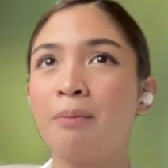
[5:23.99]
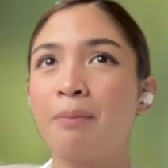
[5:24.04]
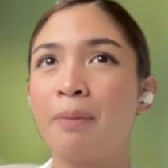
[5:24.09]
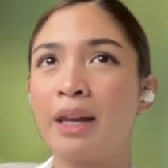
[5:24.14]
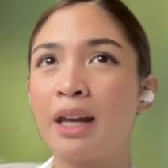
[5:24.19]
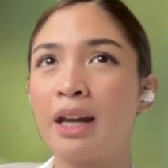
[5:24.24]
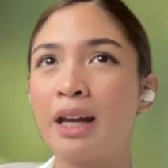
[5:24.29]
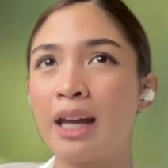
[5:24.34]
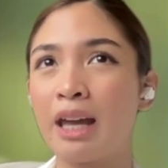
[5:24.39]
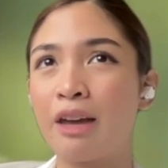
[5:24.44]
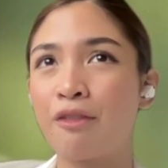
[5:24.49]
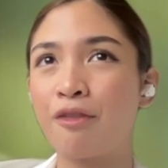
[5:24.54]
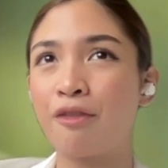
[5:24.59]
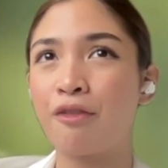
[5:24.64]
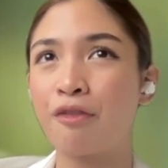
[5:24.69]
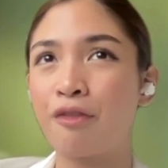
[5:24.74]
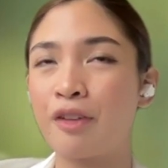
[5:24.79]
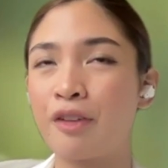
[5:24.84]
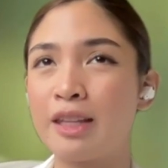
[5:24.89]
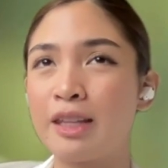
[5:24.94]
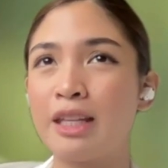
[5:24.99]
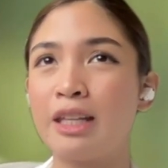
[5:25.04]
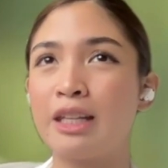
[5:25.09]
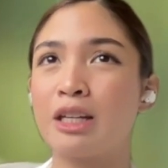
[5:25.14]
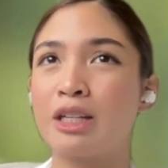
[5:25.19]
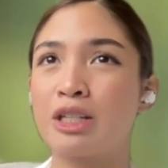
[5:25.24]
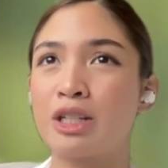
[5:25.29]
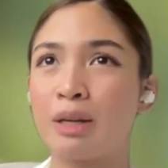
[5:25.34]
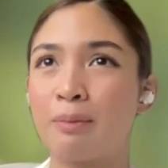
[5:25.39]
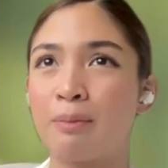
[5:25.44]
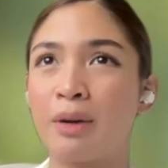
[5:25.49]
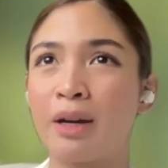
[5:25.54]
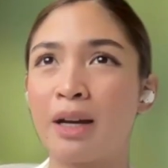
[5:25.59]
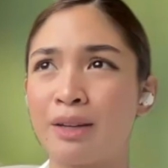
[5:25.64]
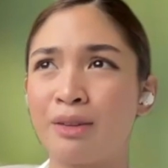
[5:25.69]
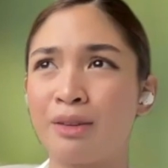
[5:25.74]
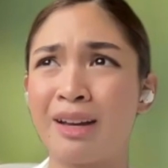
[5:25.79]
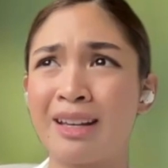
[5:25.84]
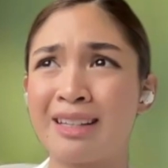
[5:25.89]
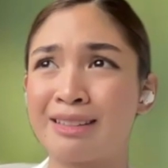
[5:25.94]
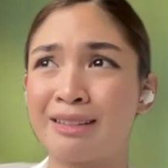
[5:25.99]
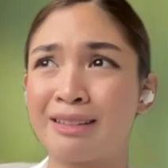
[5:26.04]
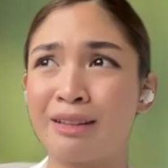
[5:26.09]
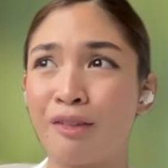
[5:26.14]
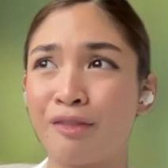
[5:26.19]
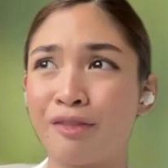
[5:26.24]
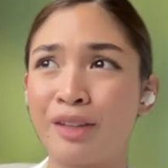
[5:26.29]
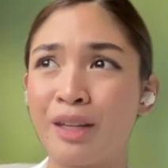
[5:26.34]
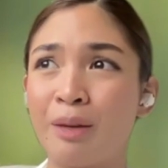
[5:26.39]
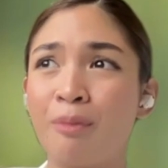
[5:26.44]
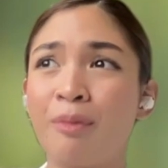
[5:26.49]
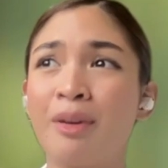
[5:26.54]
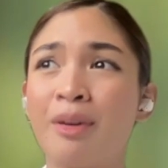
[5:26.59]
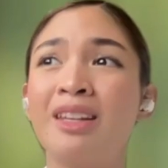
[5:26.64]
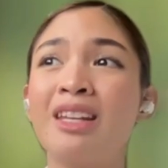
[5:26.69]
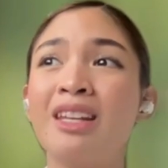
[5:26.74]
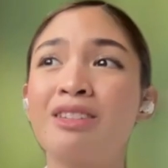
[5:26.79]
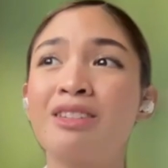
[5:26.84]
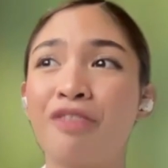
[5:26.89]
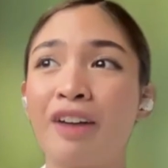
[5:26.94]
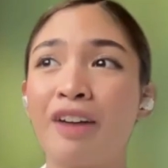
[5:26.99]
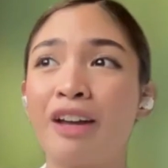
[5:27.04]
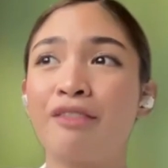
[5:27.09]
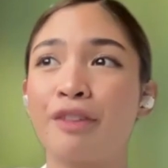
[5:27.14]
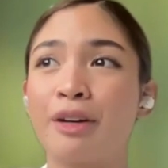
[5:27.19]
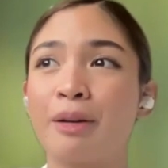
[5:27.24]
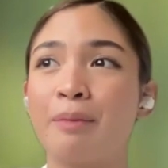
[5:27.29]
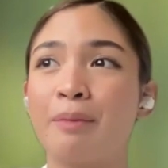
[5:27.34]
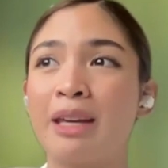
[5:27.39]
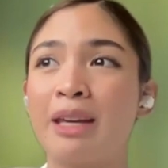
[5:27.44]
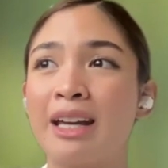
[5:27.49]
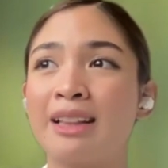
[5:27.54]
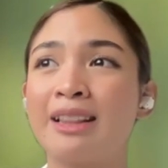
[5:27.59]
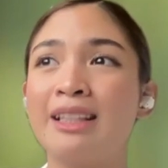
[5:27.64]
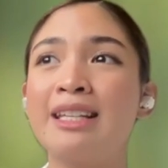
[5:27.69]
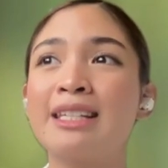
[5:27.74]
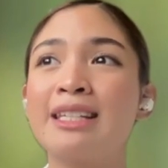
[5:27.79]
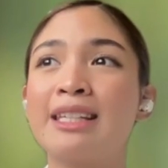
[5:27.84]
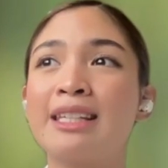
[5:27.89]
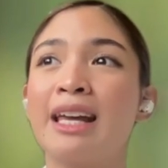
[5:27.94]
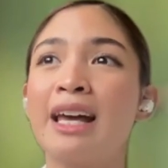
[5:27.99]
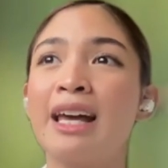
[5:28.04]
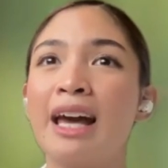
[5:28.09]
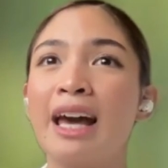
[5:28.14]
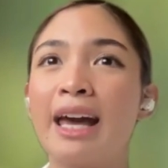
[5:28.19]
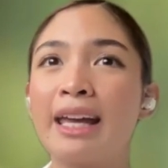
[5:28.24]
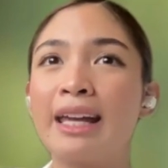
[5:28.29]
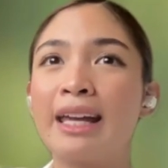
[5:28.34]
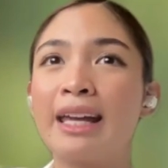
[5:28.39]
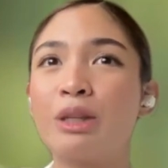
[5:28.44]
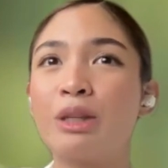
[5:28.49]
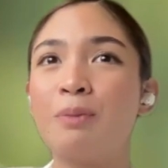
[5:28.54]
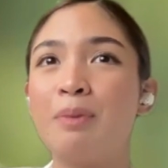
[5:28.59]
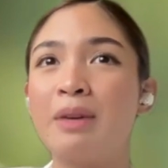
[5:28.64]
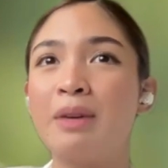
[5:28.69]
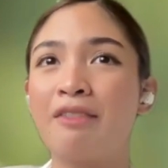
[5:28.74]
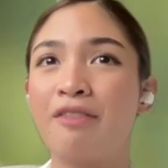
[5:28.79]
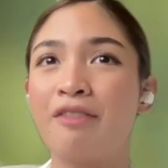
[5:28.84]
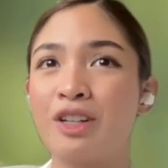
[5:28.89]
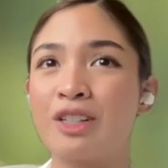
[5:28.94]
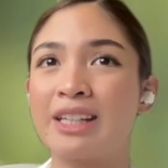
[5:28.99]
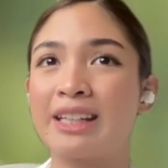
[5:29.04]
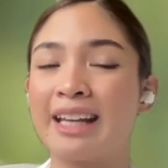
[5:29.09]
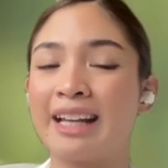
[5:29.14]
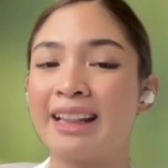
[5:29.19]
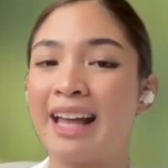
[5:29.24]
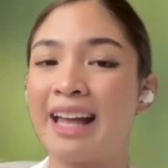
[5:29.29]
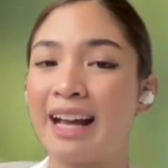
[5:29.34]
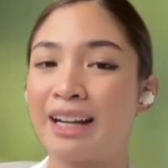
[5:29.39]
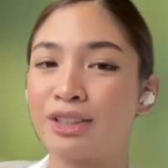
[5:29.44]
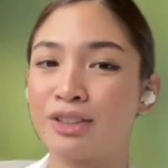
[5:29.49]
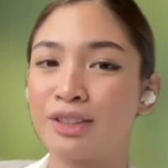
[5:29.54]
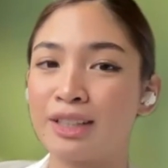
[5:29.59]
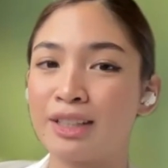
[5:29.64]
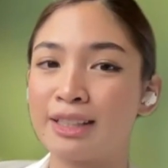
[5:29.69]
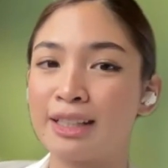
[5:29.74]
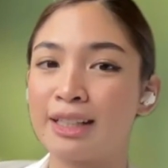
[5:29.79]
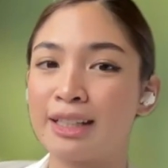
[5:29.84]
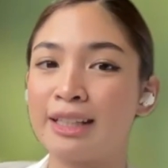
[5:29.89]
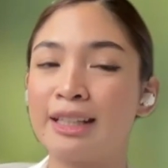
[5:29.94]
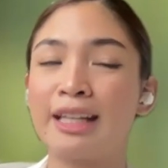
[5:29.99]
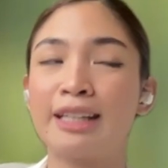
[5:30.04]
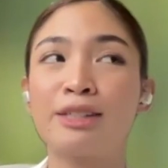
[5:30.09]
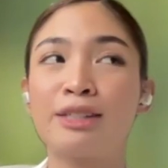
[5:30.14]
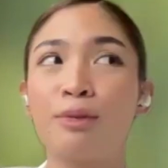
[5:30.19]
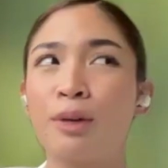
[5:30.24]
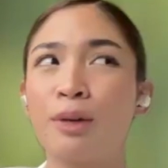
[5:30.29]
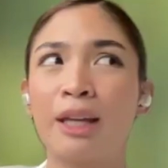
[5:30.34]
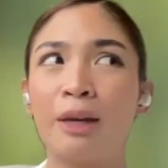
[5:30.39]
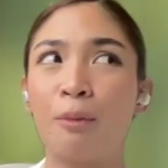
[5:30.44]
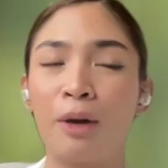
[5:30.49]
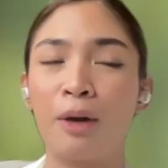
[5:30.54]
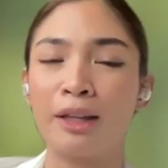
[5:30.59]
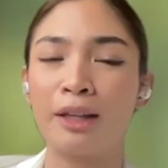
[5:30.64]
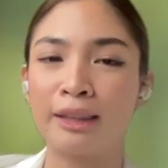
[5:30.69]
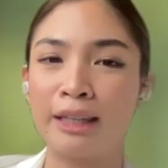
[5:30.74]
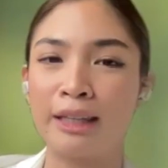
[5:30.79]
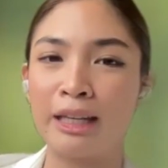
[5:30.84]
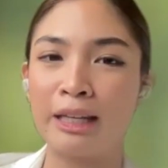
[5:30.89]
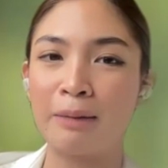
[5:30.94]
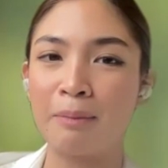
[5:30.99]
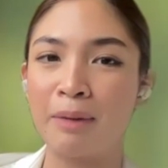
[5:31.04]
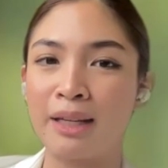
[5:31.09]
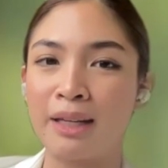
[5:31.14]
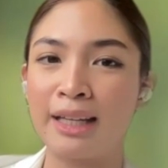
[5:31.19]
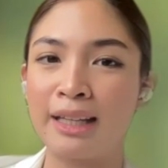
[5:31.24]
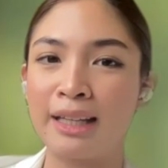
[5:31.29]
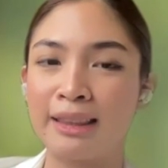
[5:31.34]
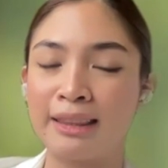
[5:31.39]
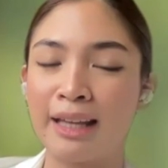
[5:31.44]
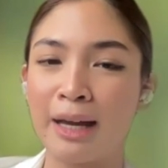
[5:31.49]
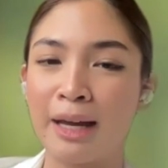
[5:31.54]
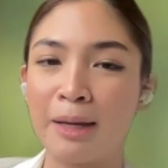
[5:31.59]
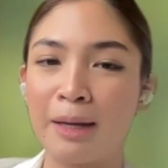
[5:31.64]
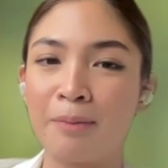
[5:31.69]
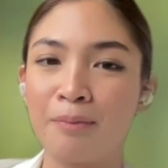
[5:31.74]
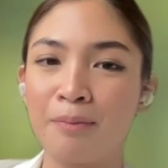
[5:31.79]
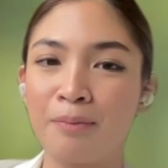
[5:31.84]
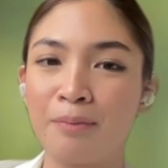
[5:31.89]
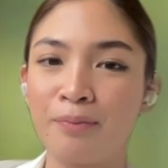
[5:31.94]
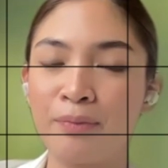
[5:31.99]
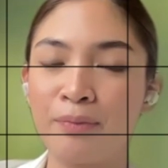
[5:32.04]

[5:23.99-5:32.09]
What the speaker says: parang if hindi din siya mag-ano as love team, it is fine for me. At least I get to be a versatile actress, and that's what I want din naman in time.